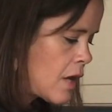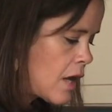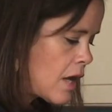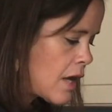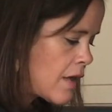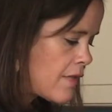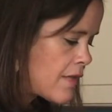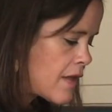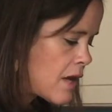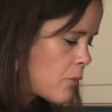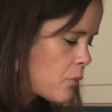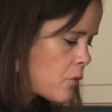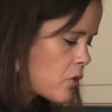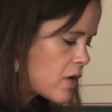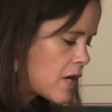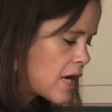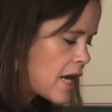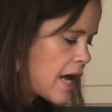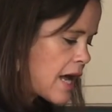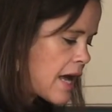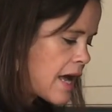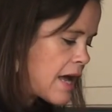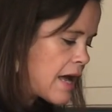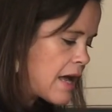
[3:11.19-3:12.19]
And then we're going
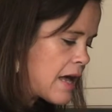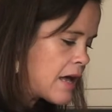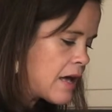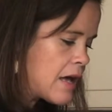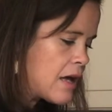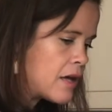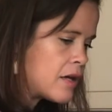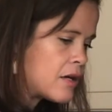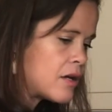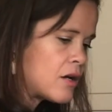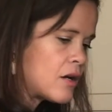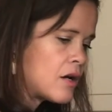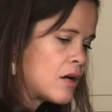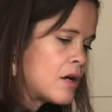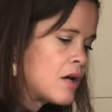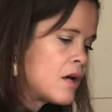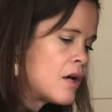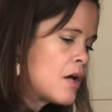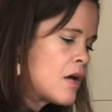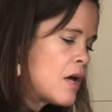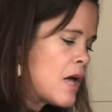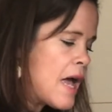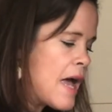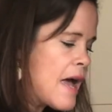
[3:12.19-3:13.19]
to add,
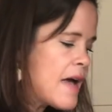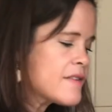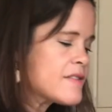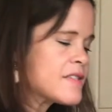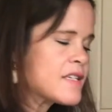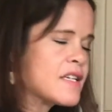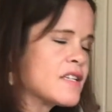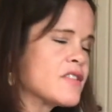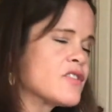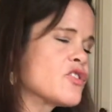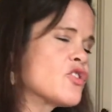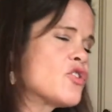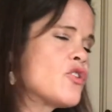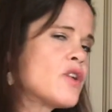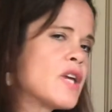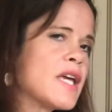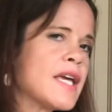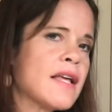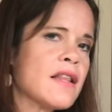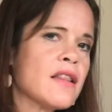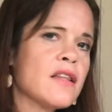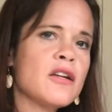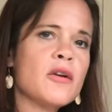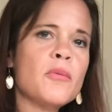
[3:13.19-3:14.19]
as it gets
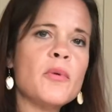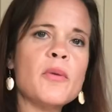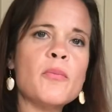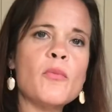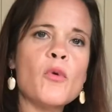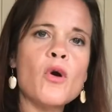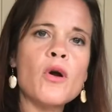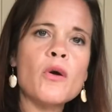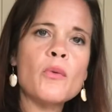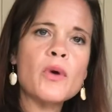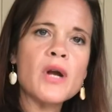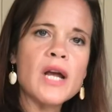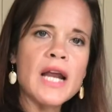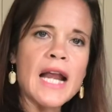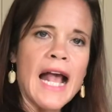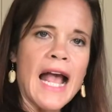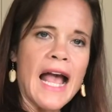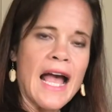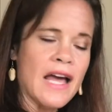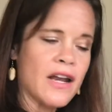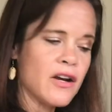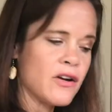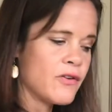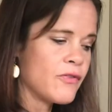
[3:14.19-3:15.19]
cooking a little bit more, we're going to
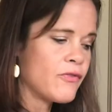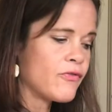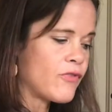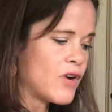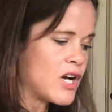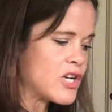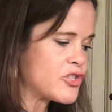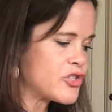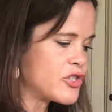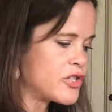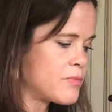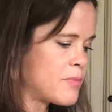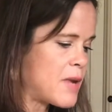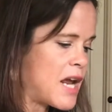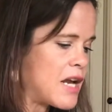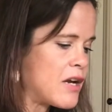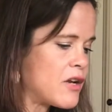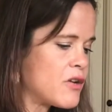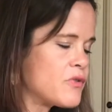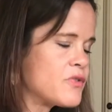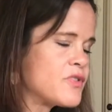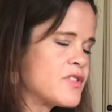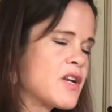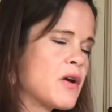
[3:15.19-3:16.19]
add our fresh
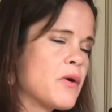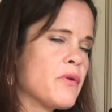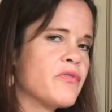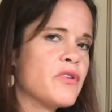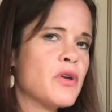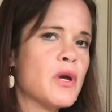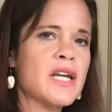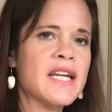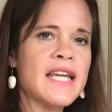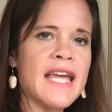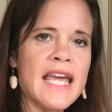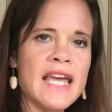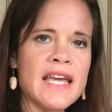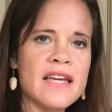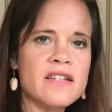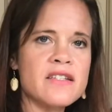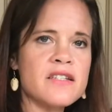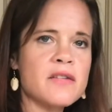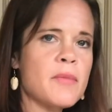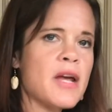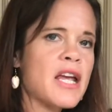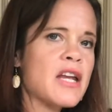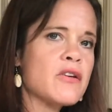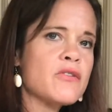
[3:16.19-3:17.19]
tomatoes. Now, if you had canned
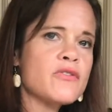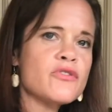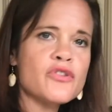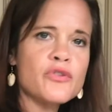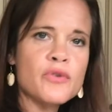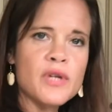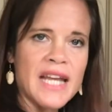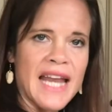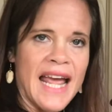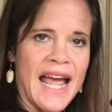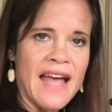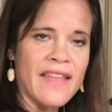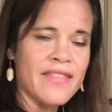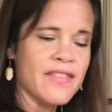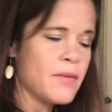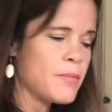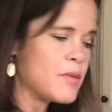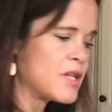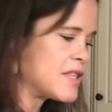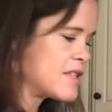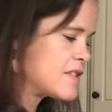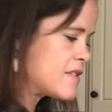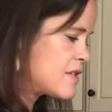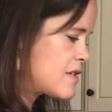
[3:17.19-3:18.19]
tomatoes, you could add them
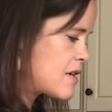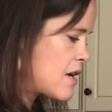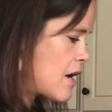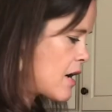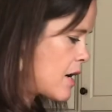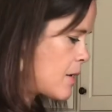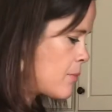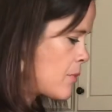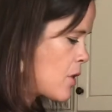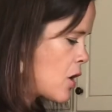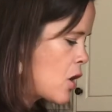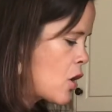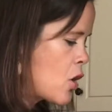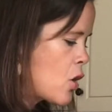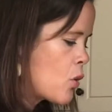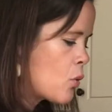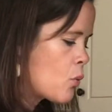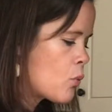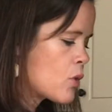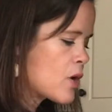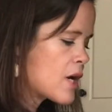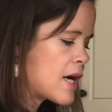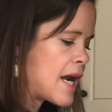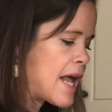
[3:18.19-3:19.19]
at this time.
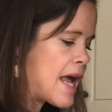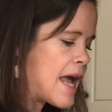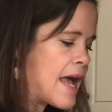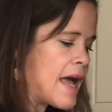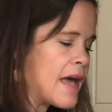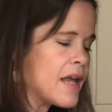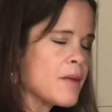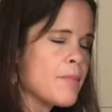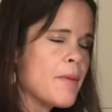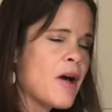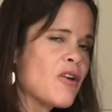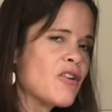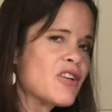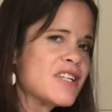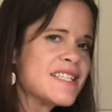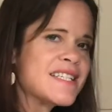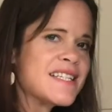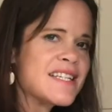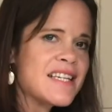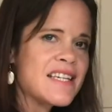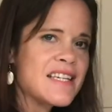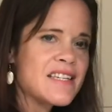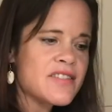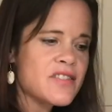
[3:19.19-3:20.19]
We're going to add about a
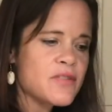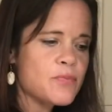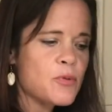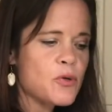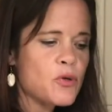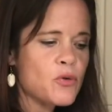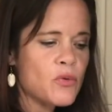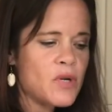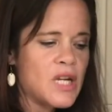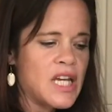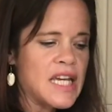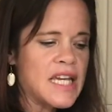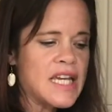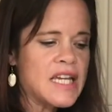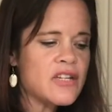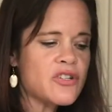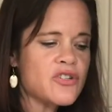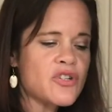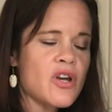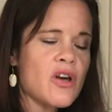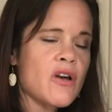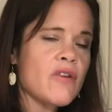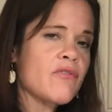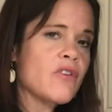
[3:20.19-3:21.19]
teaspoon
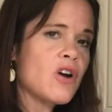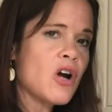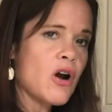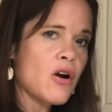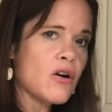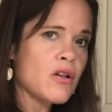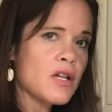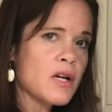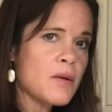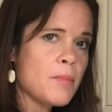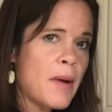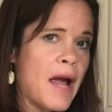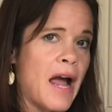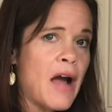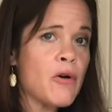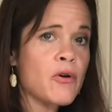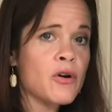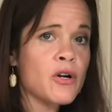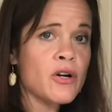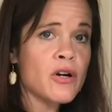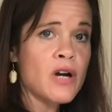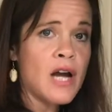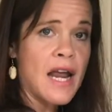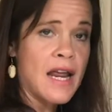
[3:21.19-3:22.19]
each of garlic
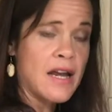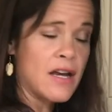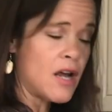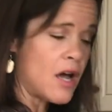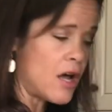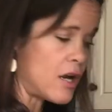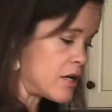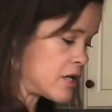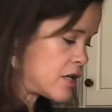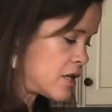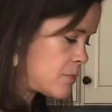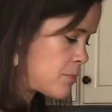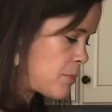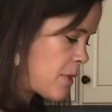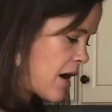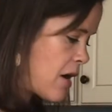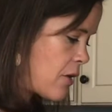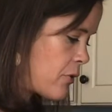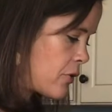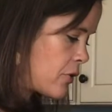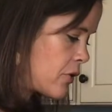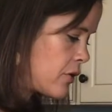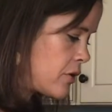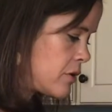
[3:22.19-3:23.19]
powder and onion
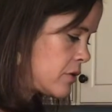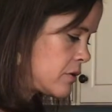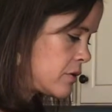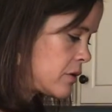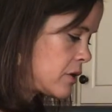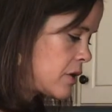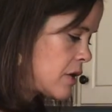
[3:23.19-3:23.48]
powder.